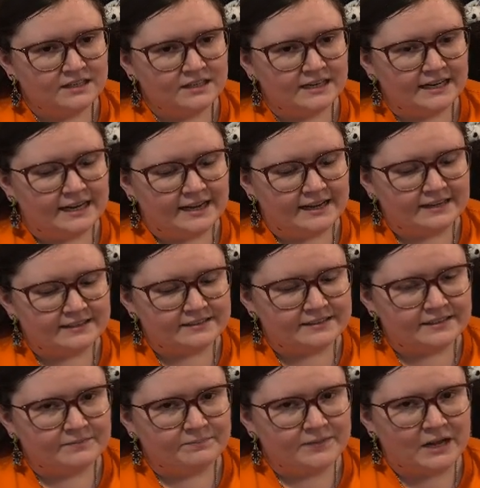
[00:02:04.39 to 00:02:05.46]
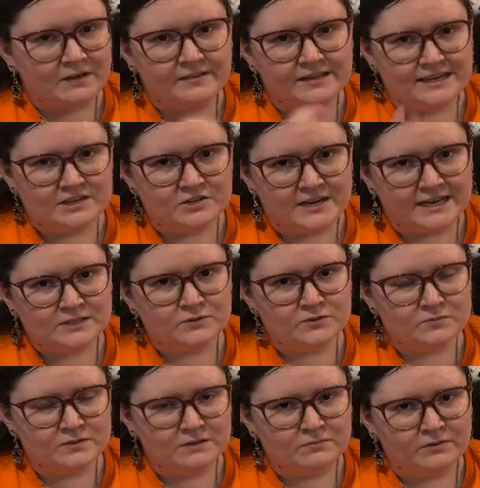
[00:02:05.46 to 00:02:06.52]
and how they interact with
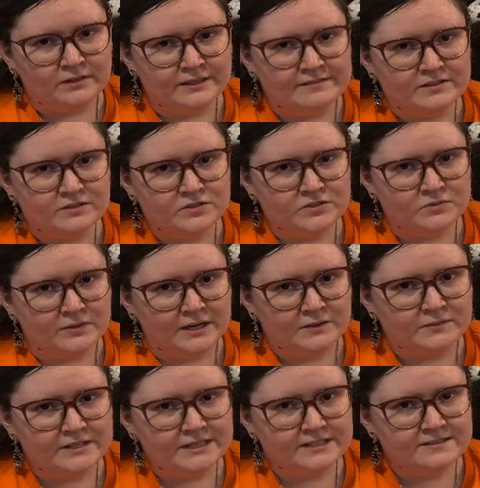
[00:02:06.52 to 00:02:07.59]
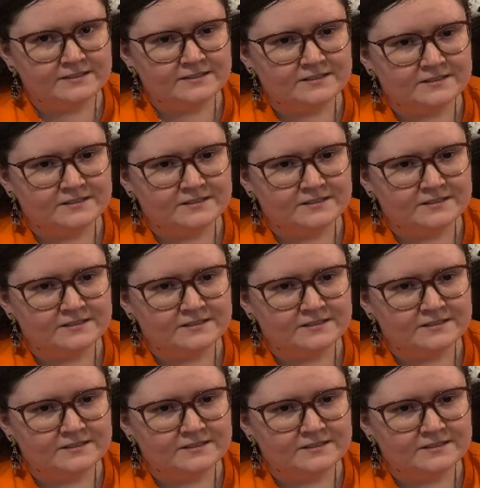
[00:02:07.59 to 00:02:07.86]
people and their surroundings.